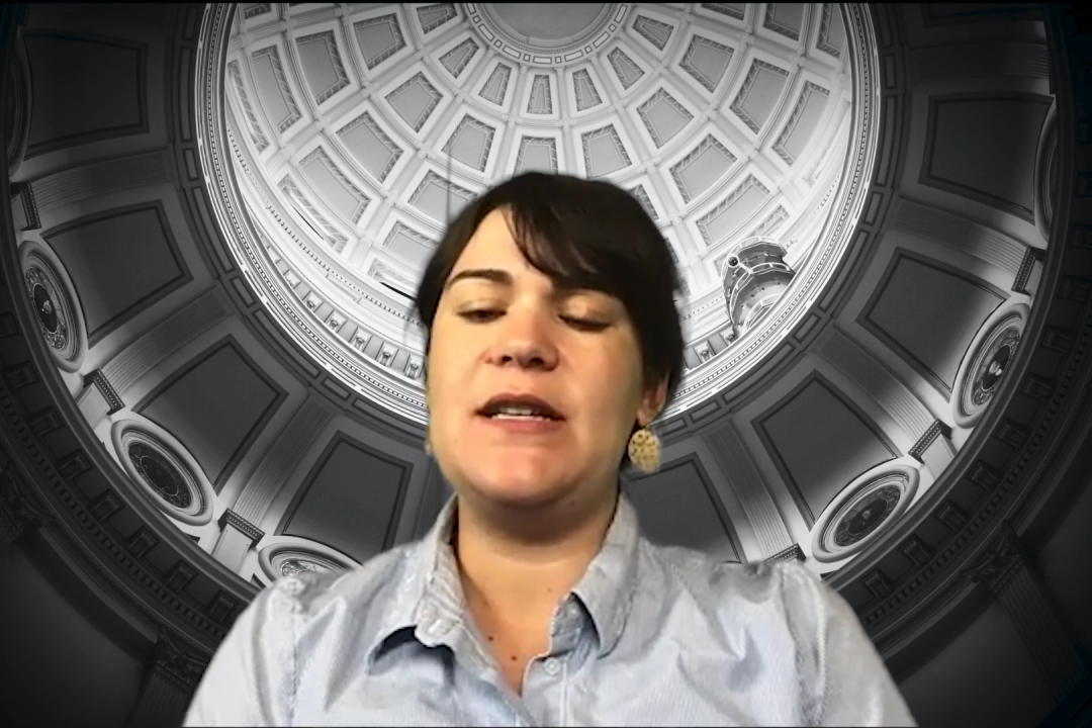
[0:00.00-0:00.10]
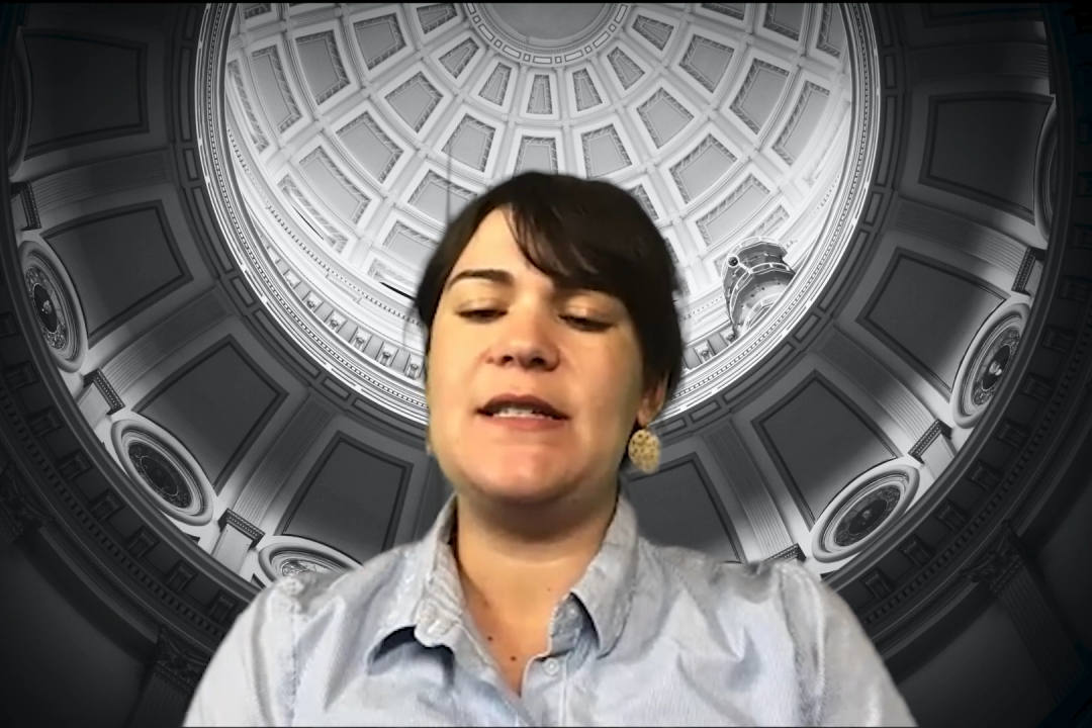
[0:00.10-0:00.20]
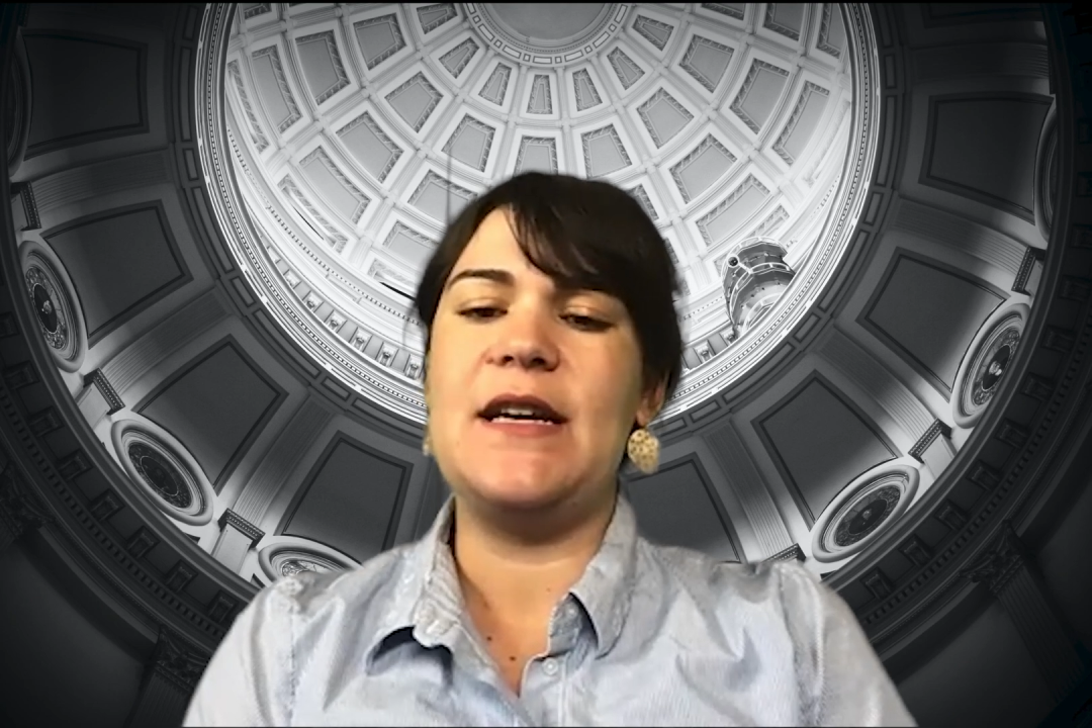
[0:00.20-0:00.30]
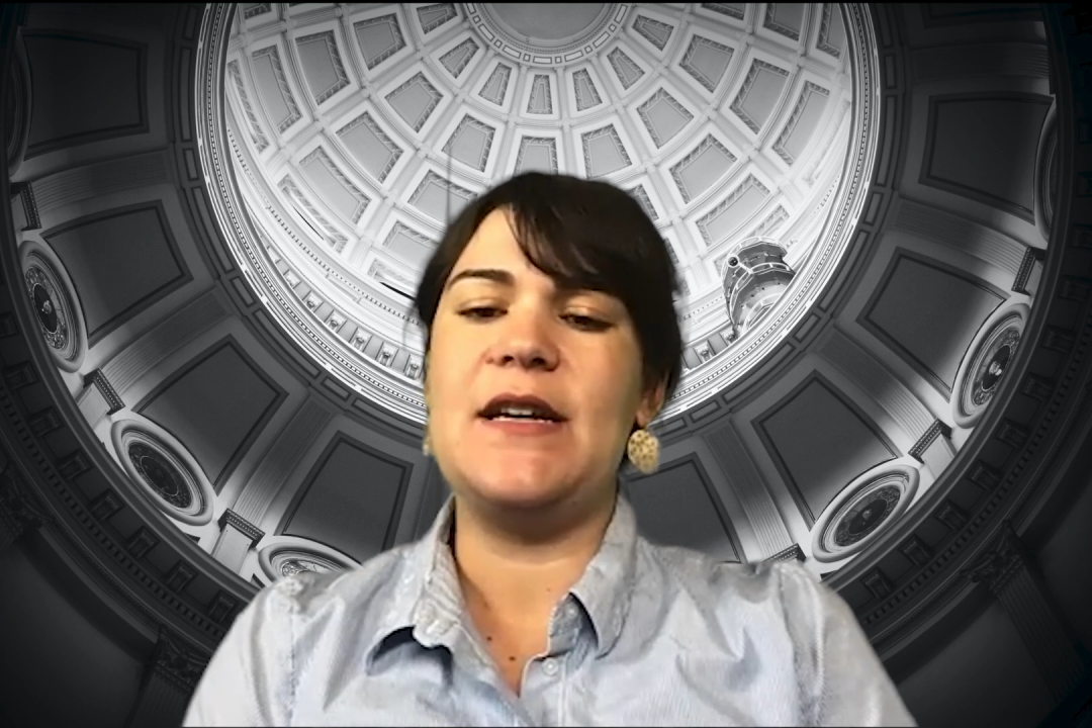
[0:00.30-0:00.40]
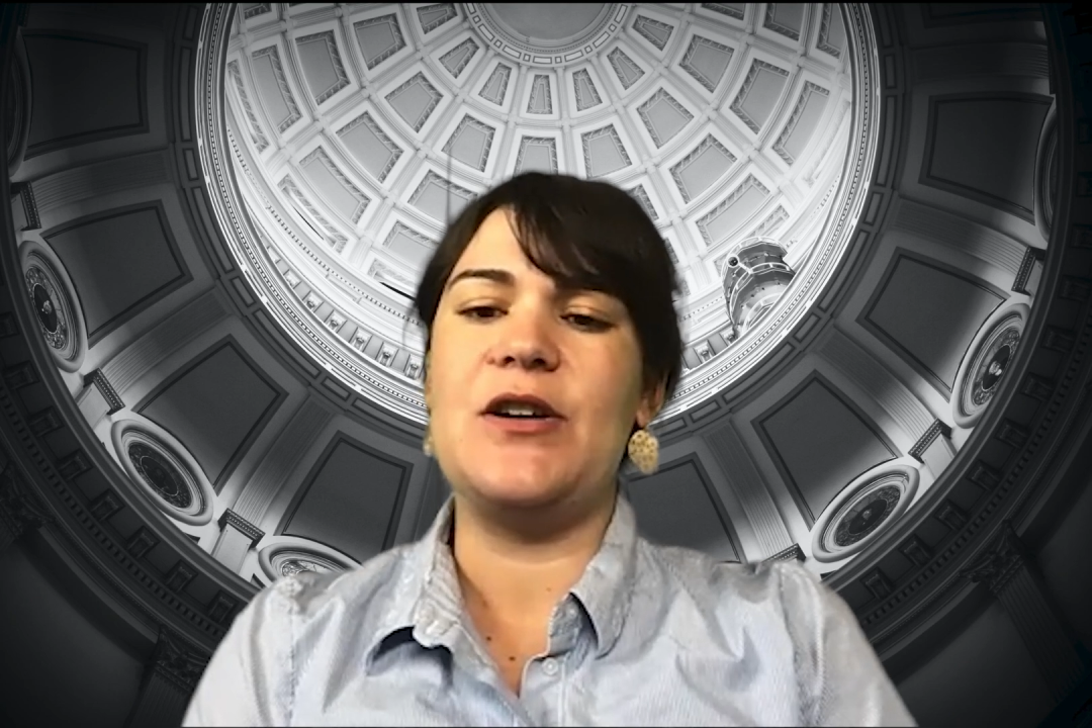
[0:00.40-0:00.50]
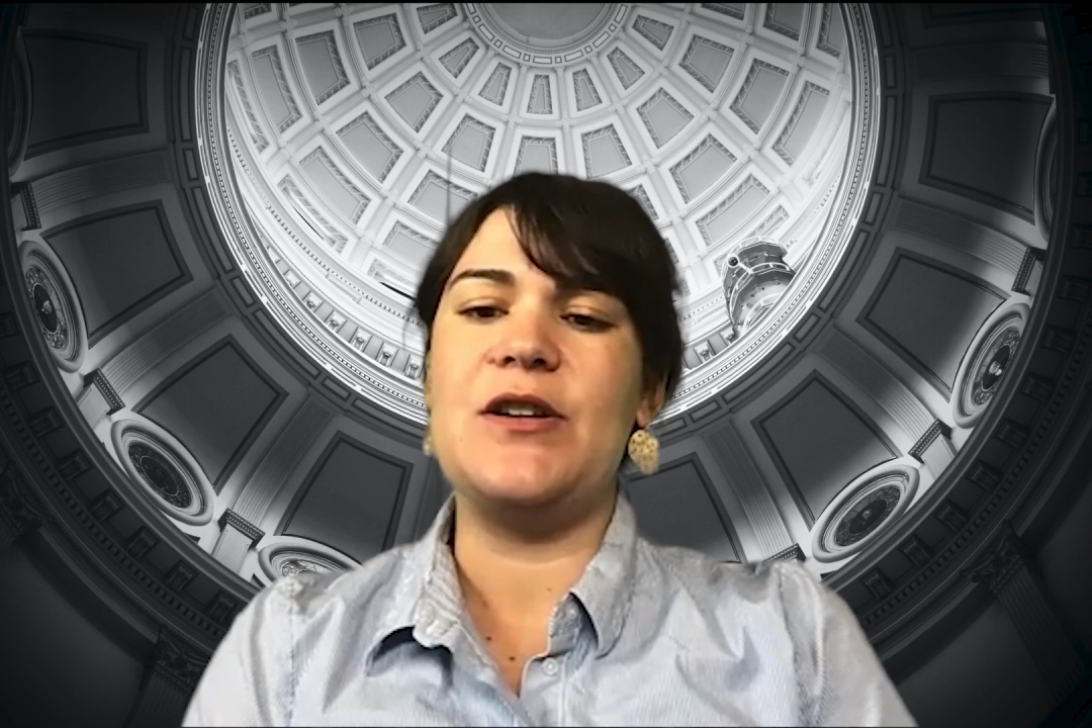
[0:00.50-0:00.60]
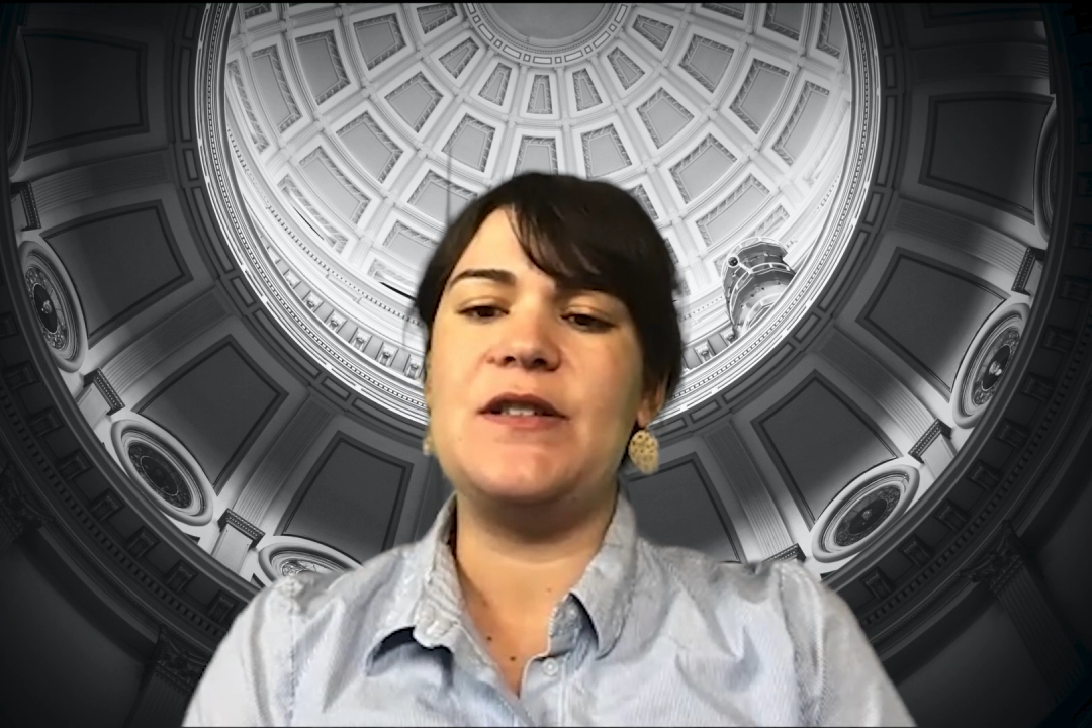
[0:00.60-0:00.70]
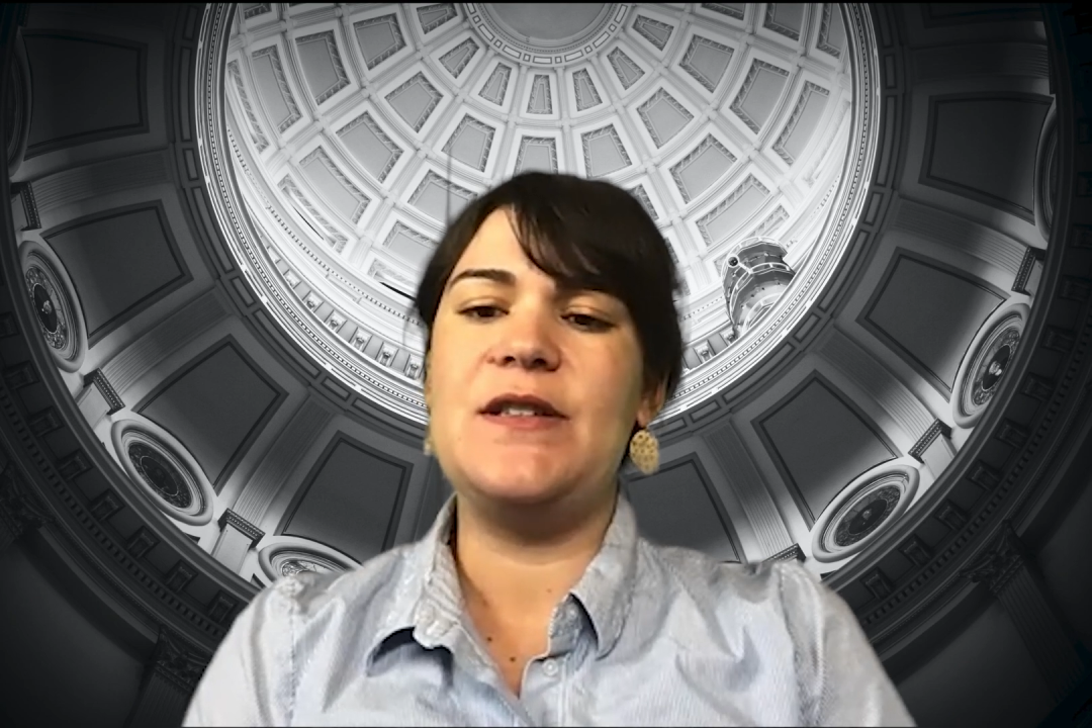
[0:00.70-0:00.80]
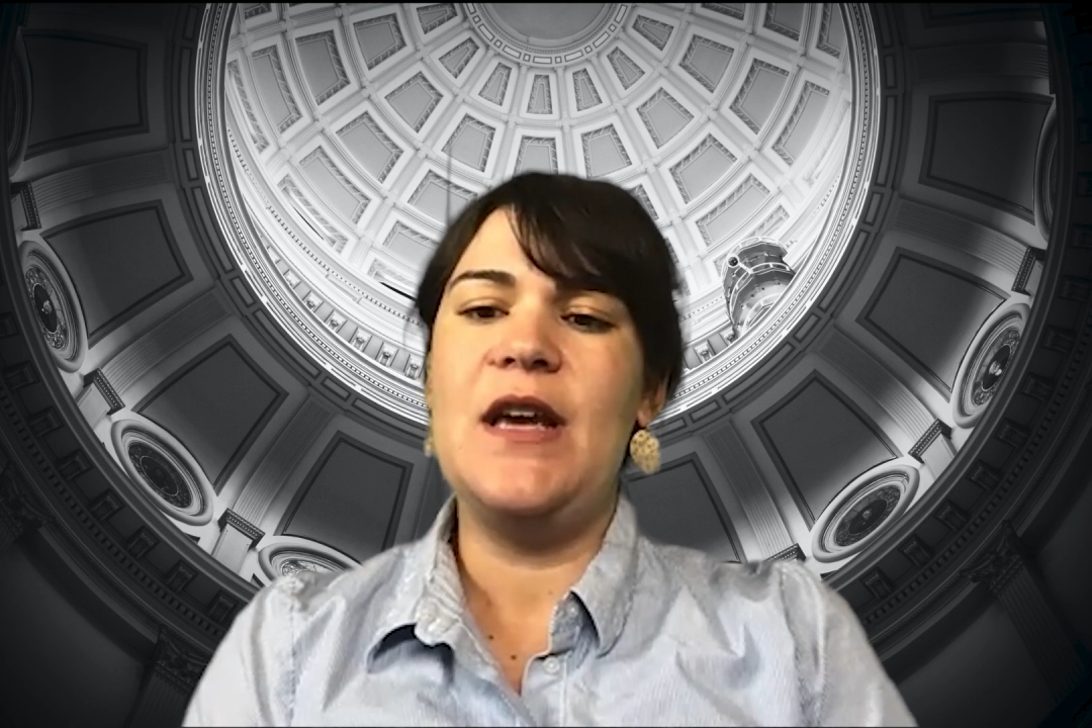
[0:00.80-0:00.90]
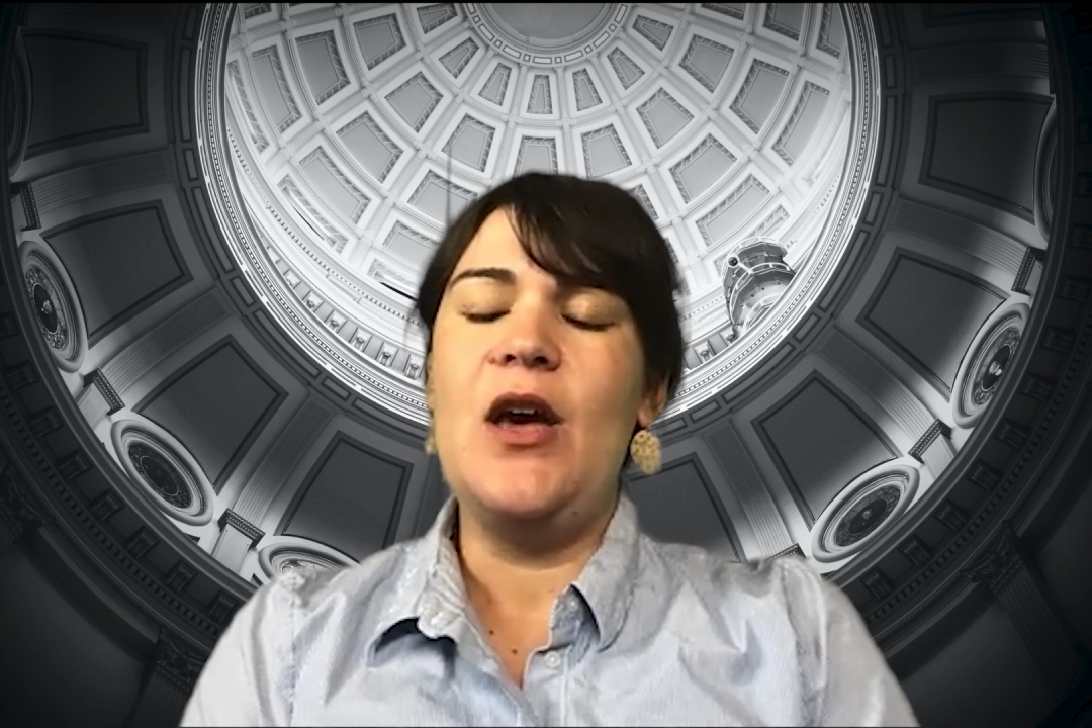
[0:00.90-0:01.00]

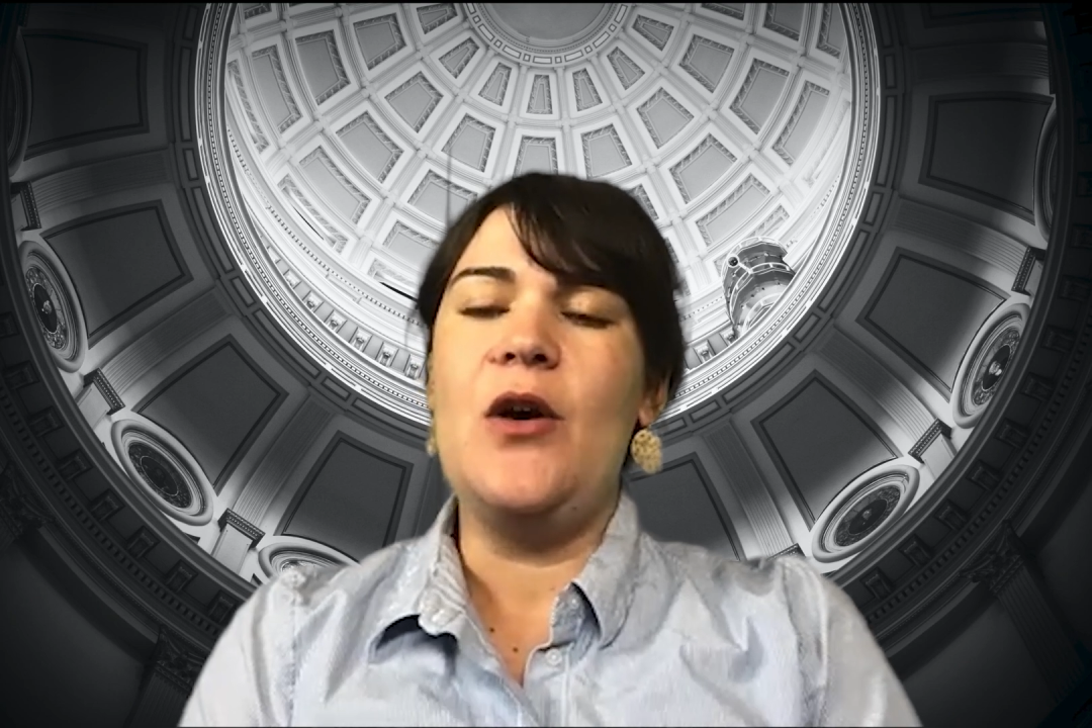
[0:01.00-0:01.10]
standards.